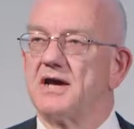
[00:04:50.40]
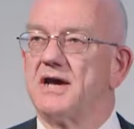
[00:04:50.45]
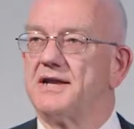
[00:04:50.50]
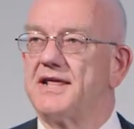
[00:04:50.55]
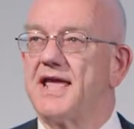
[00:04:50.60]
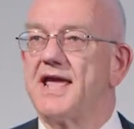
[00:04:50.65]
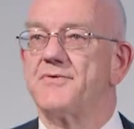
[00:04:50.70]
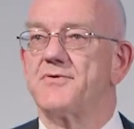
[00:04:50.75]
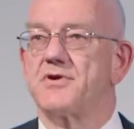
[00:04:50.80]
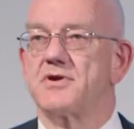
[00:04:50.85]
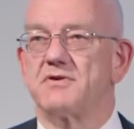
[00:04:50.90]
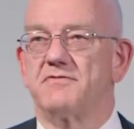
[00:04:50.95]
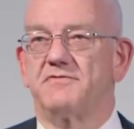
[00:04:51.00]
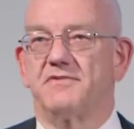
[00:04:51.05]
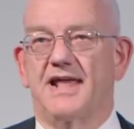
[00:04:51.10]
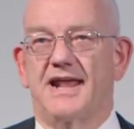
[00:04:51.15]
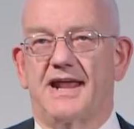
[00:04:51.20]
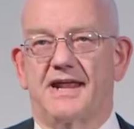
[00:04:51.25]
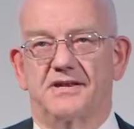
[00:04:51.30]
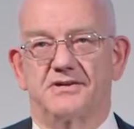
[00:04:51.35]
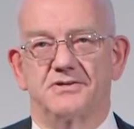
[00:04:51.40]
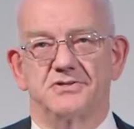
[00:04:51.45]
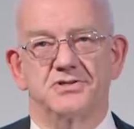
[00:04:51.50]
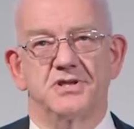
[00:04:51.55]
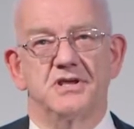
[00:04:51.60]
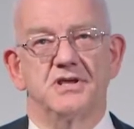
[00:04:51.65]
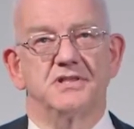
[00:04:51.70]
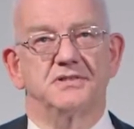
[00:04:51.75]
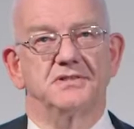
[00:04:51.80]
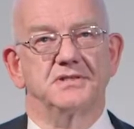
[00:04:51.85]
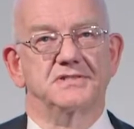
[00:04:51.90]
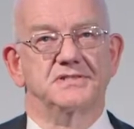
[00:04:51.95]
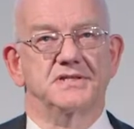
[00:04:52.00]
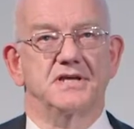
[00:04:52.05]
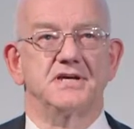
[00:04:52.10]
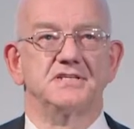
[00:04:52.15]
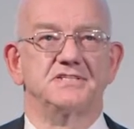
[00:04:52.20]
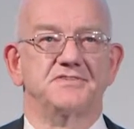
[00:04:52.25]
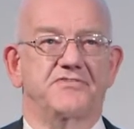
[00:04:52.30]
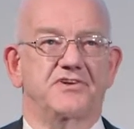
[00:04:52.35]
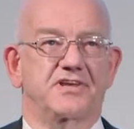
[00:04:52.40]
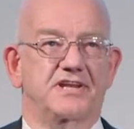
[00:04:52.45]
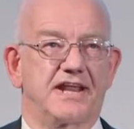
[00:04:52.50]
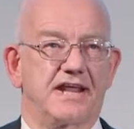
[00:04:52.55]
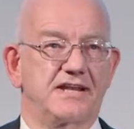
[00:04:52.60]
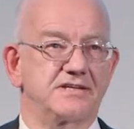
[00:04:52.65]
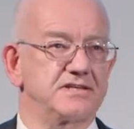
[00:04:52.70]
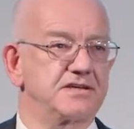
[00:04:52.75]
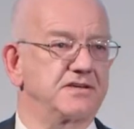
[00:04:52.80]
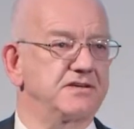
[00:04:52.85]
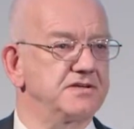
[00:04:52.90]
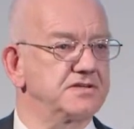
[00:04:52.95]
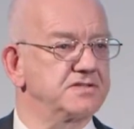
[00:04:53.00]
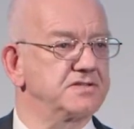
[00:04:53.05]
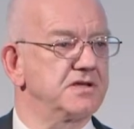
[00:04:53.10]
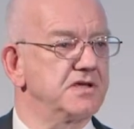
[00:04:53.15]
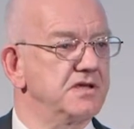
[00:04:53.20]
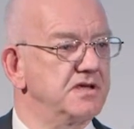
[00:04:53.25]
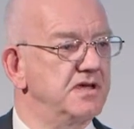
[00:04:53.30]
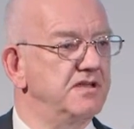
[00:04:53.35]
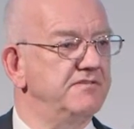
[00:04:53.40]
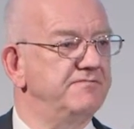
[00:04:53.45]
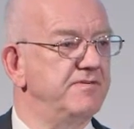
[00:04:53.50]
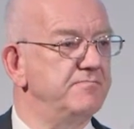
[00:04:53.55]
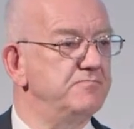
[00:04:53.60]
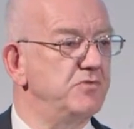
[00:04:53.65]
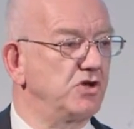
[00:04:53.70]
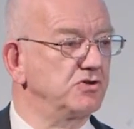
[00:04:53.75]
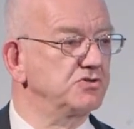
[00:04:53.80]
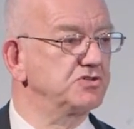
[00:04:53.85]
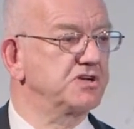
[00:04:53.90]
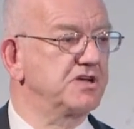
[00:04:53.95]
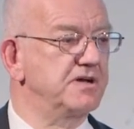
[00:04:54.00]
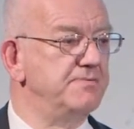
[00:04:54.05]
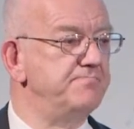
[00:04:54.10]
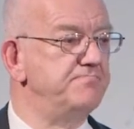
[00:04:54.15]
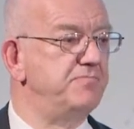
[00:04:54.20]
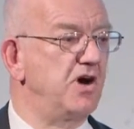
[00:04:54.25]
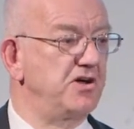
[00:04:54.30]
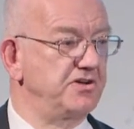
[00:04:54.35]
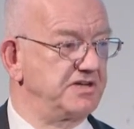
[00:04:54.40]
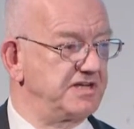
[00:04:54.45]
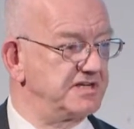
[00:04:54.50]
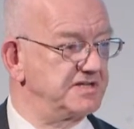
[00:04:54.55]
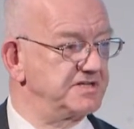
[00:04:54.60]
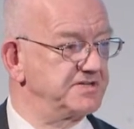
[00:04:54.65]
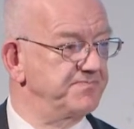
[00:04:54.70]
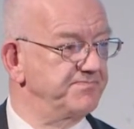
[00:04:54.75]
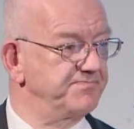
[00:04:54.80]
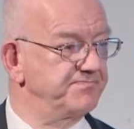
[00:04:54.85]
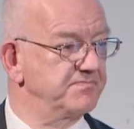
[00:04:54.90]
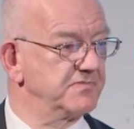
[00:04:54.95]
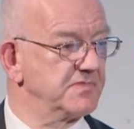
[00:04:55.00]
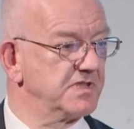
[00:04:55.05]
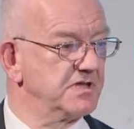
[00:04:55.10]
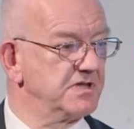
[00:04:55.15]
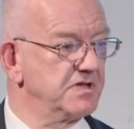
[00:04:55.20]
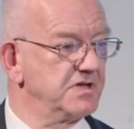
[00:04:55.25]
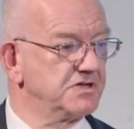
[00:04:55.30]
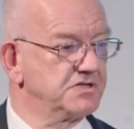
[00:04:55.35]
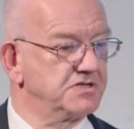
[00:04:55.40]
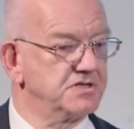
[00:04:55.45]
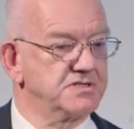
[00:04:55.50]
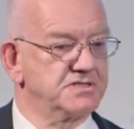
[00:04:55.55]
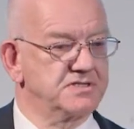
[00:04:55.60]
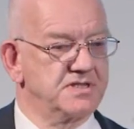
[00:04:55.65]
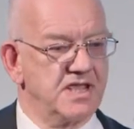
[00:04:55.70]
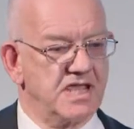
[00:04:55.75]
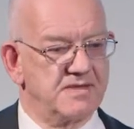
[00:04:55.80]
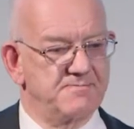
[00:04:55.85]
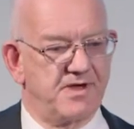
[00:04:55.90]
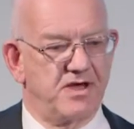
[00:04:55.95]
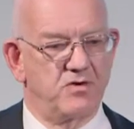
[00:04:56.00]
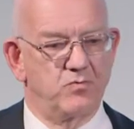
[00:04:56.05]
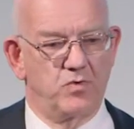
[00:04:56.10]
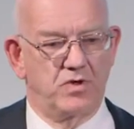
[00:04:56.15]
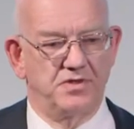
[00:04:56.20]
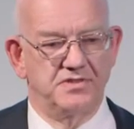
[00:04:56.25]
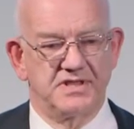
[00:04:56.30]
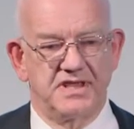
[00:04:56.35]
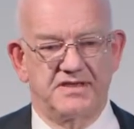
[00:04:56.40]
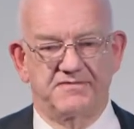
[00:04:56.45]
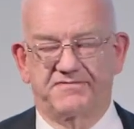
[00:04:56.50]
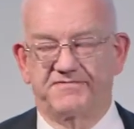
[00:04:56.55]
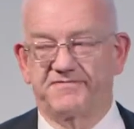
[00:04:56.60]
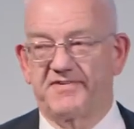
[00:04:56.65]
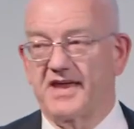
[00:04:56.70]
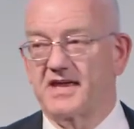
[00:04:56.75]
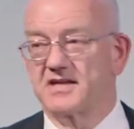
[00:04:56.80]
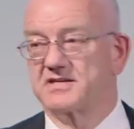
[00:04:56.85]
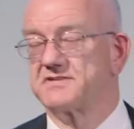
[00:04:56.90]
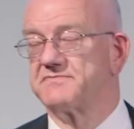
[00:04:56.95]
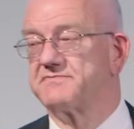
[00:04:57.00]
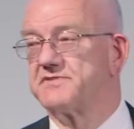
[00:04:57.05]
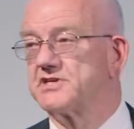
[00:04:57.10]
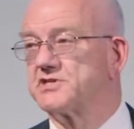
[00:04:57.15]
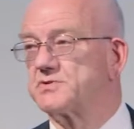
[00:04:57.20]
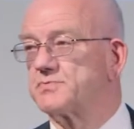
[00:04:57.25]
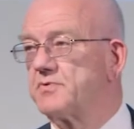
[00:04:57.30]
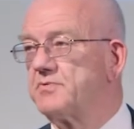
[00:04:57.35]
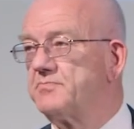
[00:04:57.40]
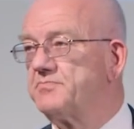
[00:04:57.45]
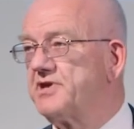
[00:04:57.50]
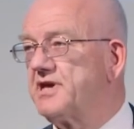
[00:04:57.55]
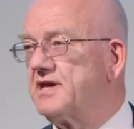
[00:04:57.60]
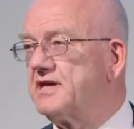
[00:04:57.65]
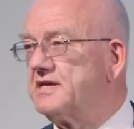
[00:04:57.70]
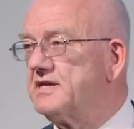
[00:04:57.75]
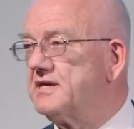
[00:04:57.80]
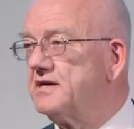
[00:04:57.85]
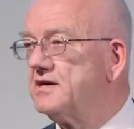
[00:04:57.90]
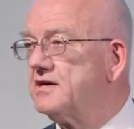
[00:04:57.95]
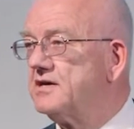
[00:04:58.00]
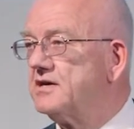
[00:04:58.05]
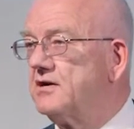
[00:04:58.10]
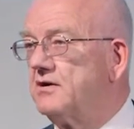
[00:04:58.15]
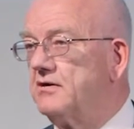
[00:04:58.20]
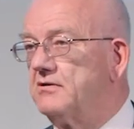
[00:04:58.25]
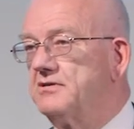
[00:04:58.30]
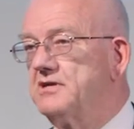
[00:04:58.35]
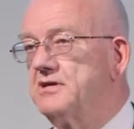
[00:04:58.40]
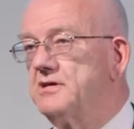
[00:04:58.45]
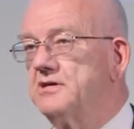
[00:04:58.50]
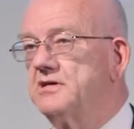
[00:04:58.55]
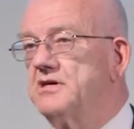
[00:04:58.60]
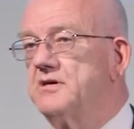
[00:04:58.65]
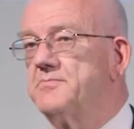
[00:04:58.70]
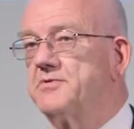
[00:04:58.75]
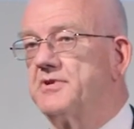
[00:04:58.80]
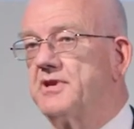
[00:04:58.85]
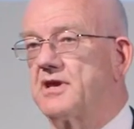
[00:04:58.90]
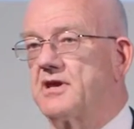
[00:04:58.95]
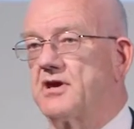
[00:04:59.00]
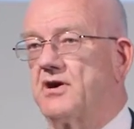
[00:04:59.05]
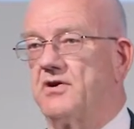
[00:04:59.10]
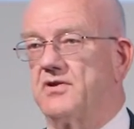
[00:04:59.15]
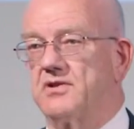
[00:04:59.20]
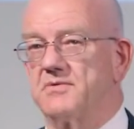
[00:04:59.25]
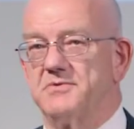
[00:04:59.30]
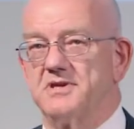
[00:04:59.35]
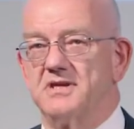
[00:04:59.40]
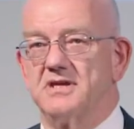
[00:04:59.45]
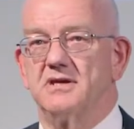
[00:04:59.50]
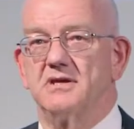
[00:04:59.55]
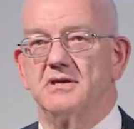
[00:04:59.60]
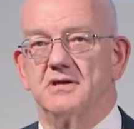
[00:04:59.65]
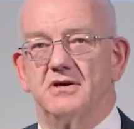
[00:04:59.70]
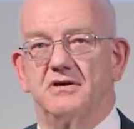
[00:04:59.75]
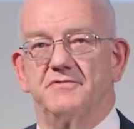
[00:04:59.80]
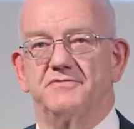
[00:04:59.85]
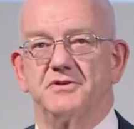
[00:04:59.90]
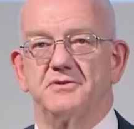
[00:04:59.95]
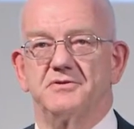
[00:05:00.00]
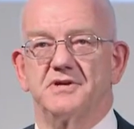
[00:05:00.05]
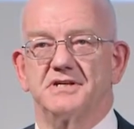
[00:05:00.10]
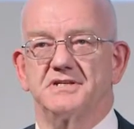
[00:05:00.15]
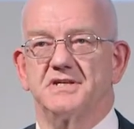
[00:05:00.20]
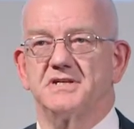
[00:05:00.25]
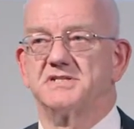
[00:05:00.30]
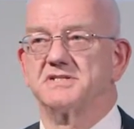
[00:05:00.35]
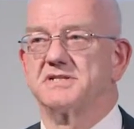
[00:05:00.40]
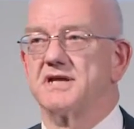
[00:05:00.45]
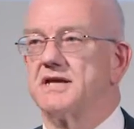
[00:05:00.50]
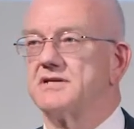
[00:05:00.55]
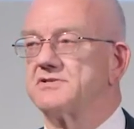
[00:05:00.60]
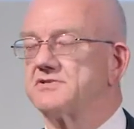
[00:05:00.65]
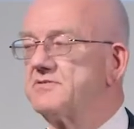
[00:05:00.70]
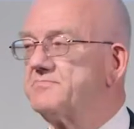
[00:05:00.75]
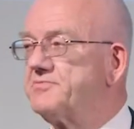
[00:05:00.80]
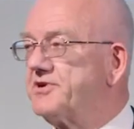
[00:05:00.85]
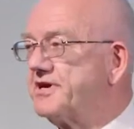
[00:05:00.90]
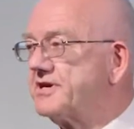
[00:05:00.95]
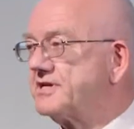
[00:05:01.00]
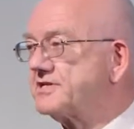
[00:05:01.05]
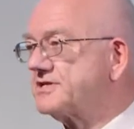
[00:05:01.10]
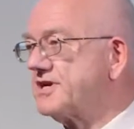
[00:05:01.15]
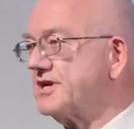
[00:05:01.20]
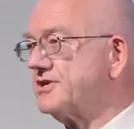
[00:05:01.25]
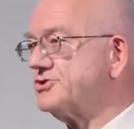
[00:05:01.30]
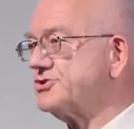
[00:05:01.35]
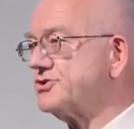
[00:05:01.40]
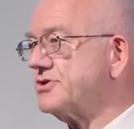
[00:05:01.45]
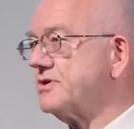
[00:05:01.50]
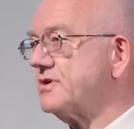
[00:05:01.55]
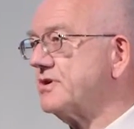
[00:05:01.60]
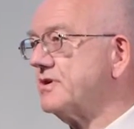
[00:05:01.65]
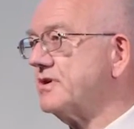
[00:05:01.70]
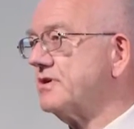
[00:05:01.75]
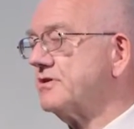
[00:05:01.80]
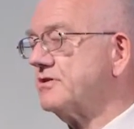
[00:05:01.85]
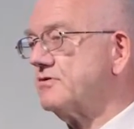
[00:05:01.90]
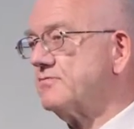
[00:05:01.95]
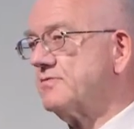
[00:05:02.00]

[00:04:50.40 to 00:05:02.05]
an area of land the size of Connecticut and Vermont combined. Just think about what the effect of this will be on the urban economy of the United States and, by extension, the